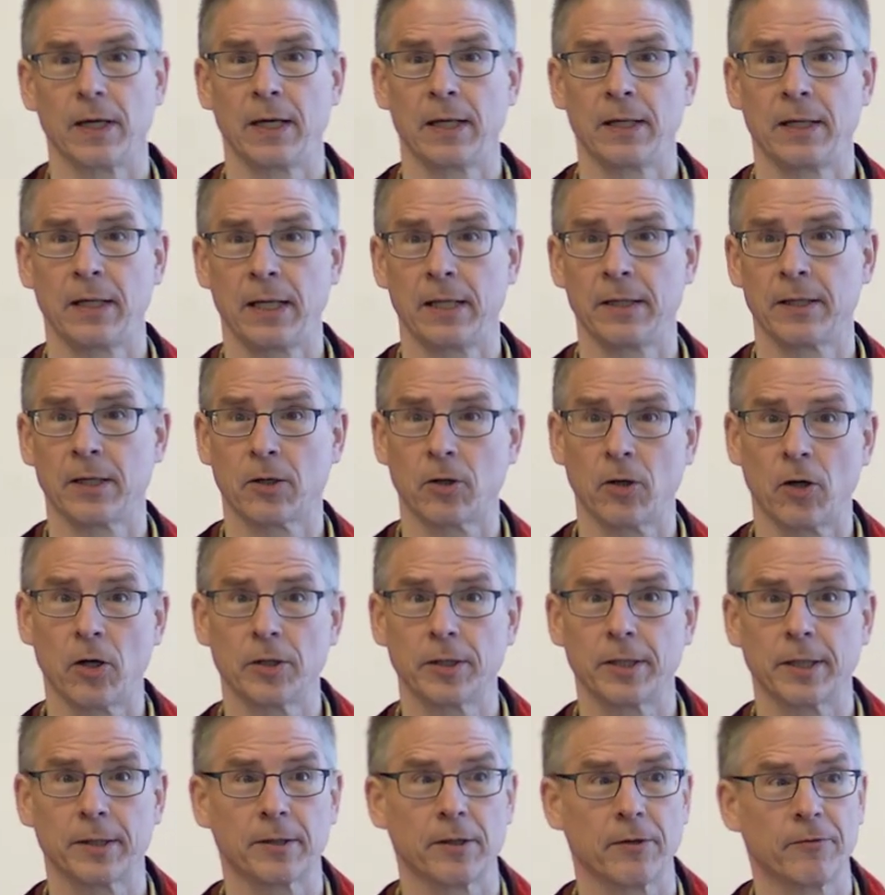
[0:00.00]
in, in the
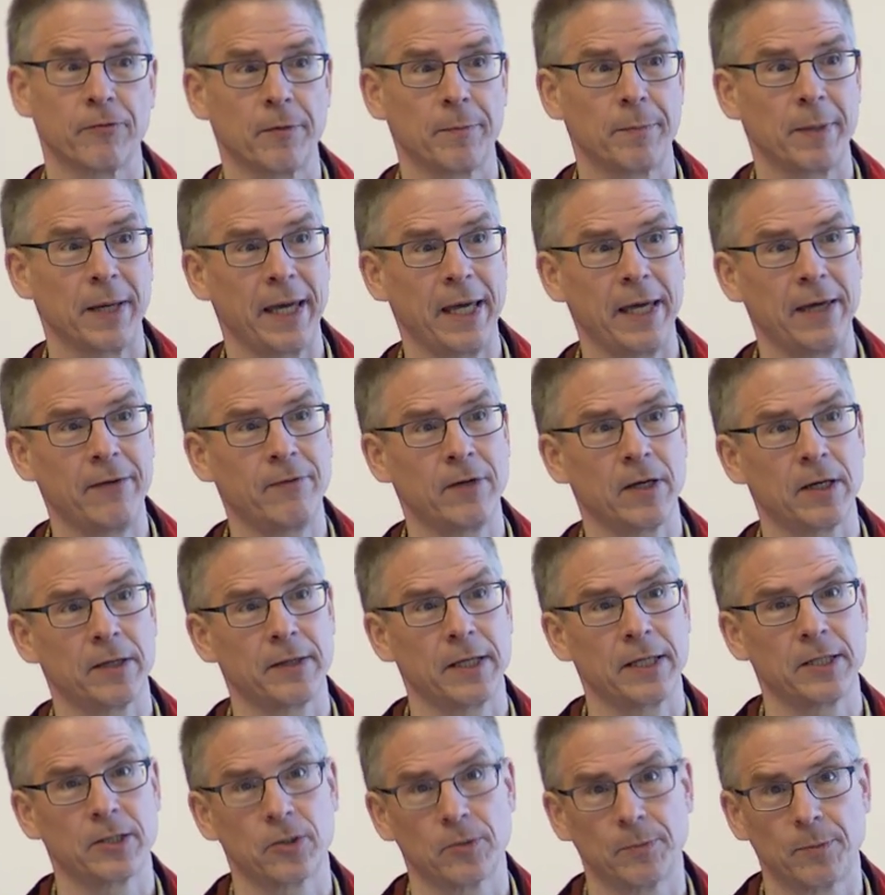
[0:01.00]
context of a behavior,
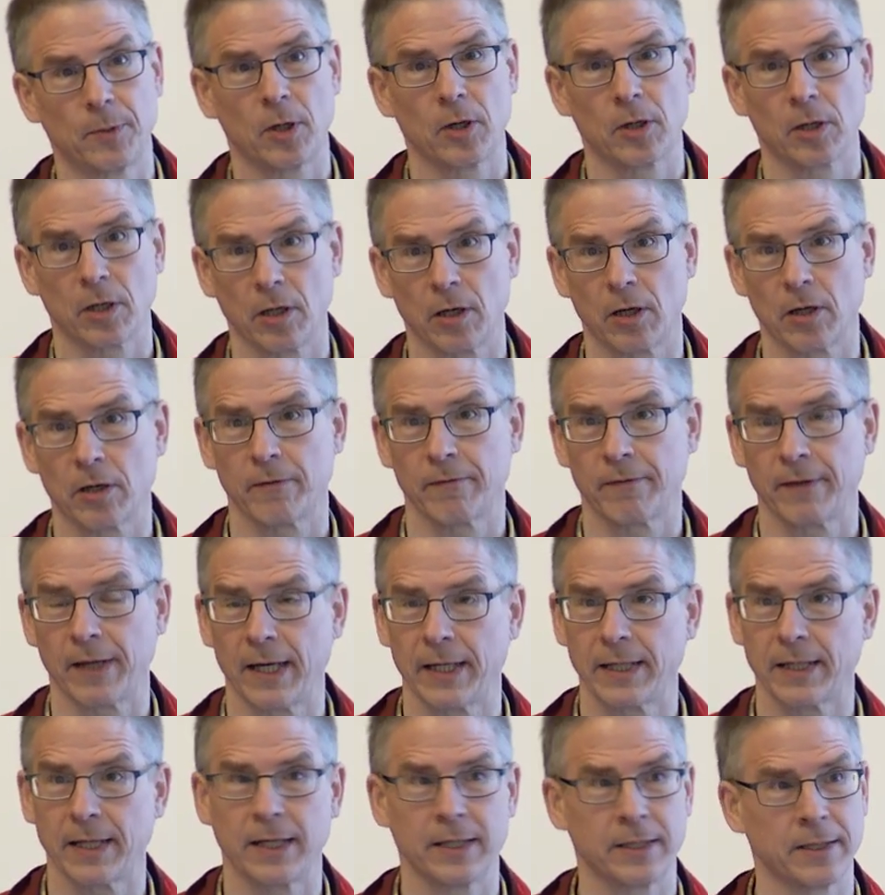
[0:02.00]
and then to model all of
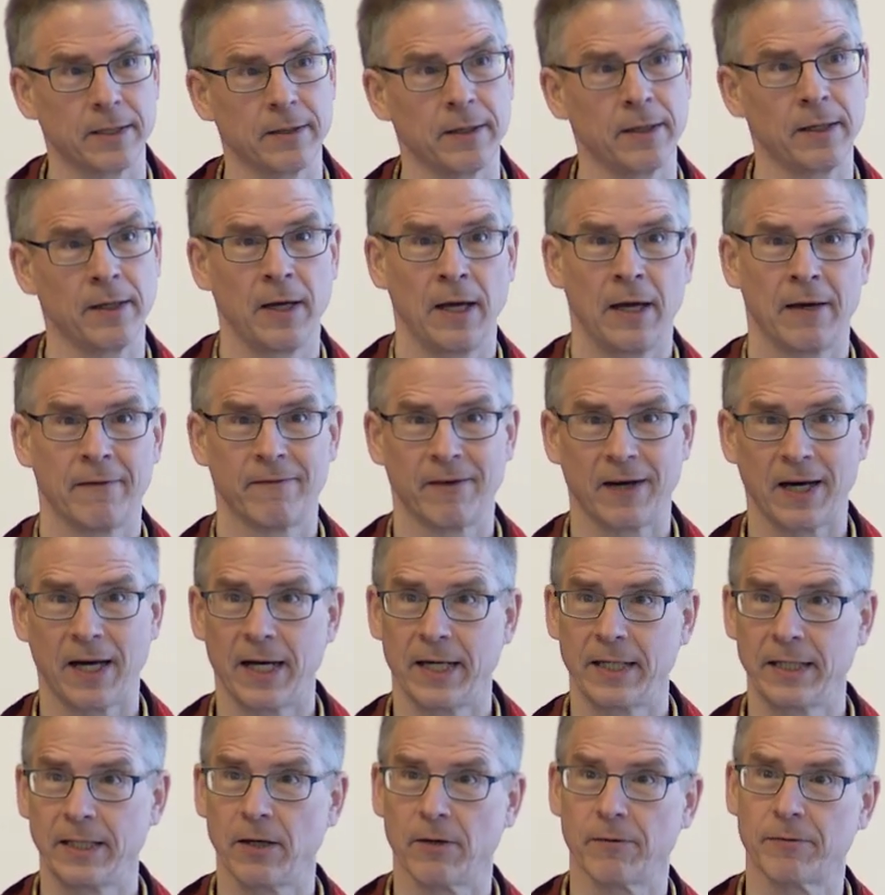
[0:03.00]
that at a
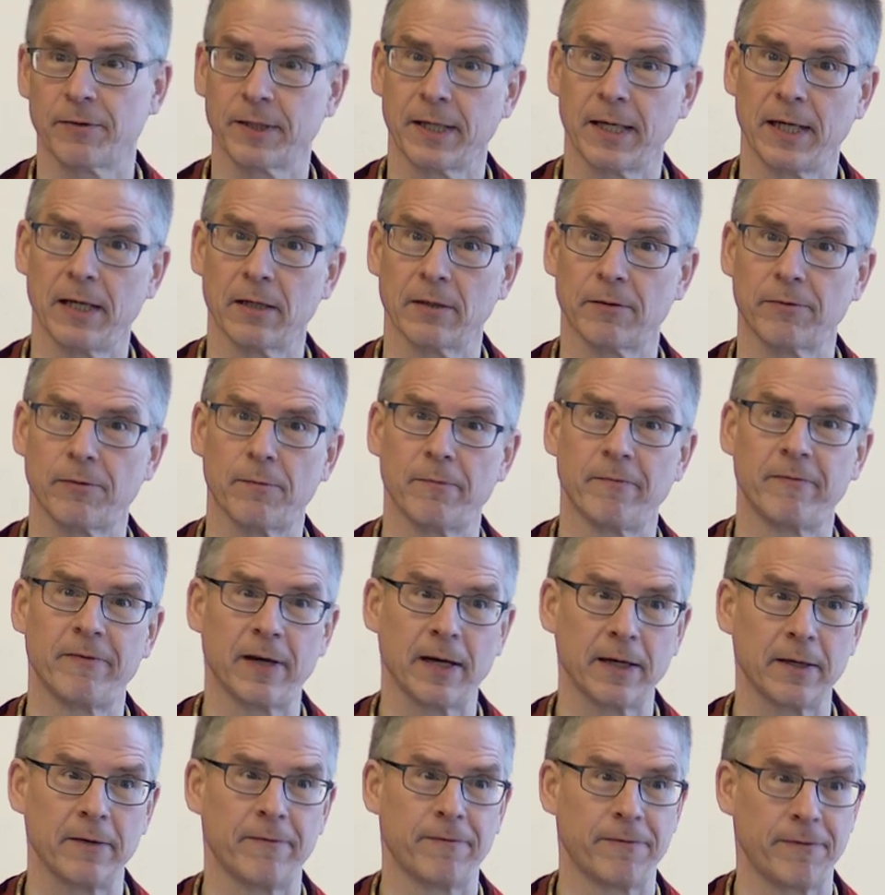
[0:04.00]
variety of scales from
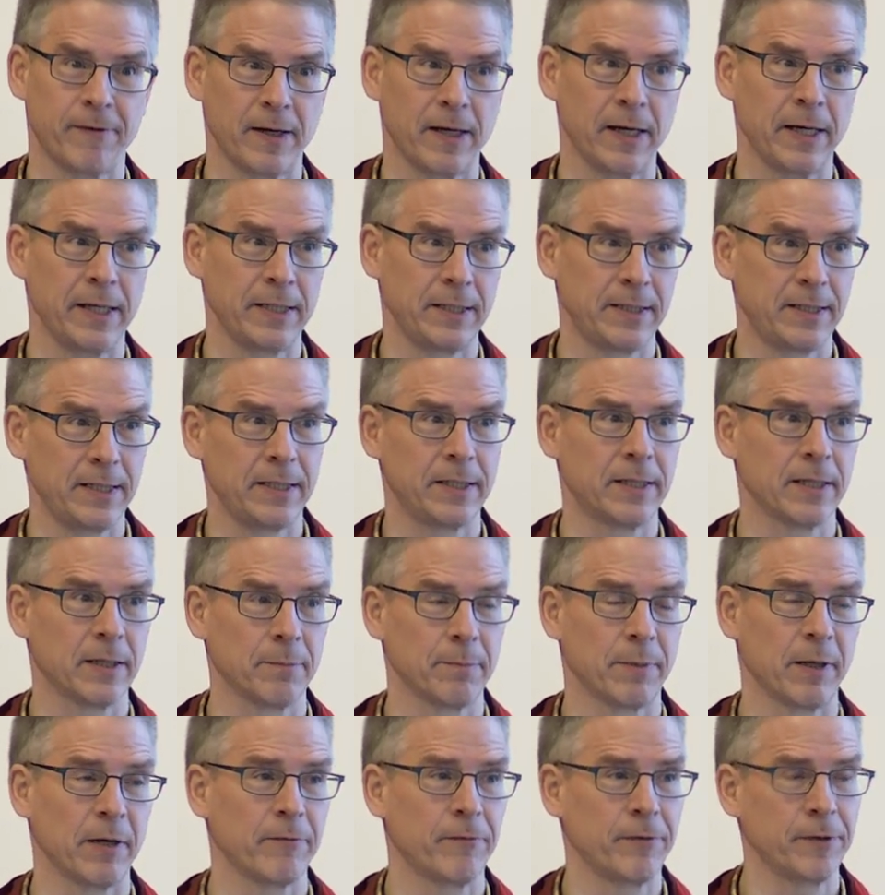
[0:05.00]
very fine,
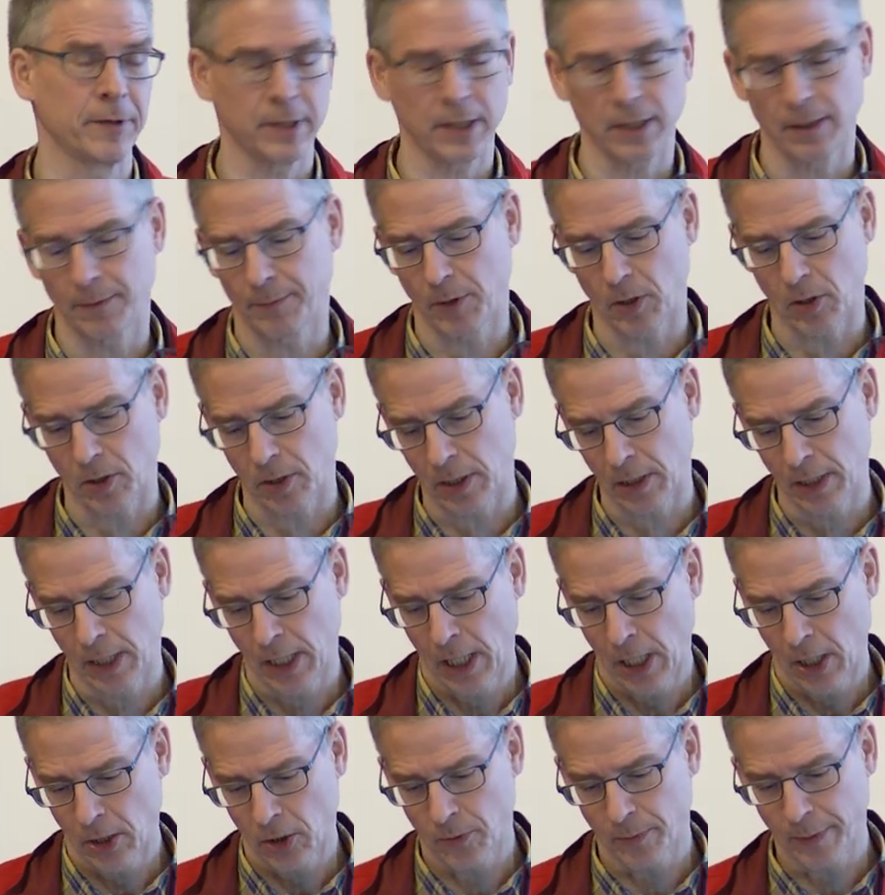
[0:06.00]
detailed biophysical model
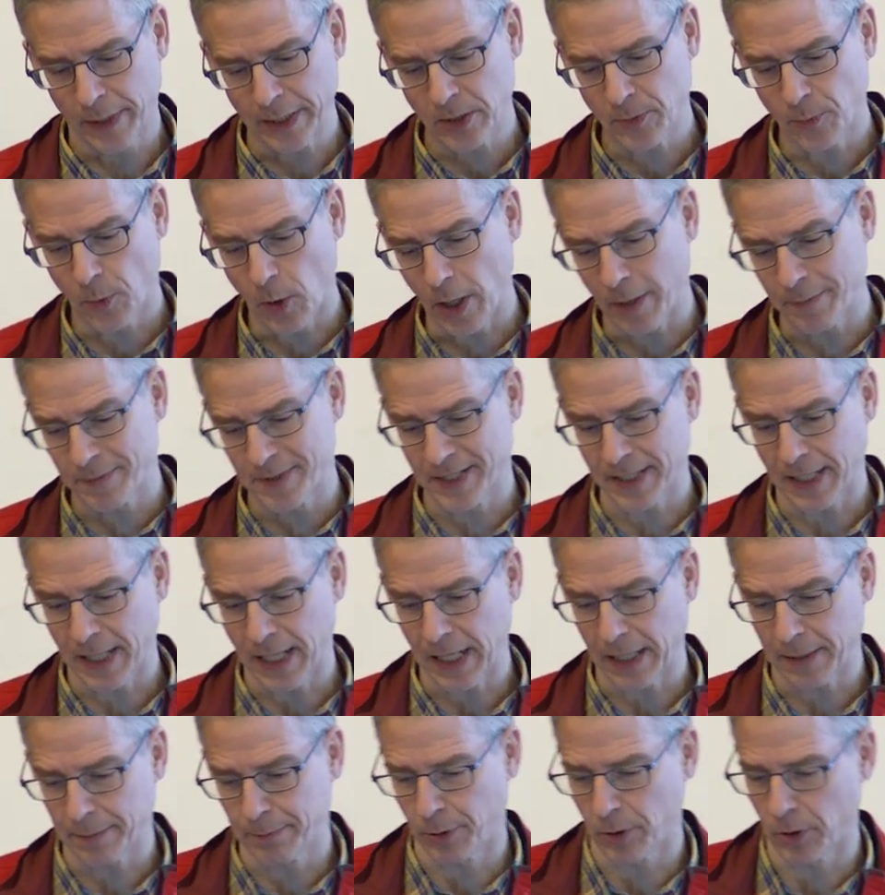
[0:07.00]
to much more
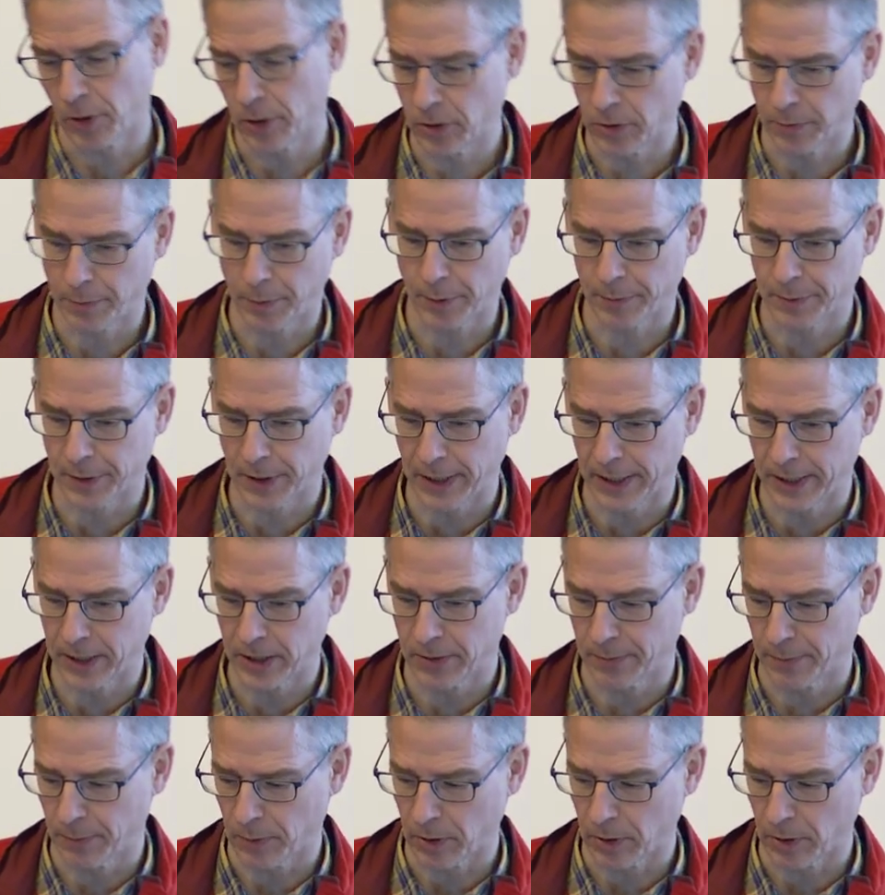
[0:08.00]
abstract point or population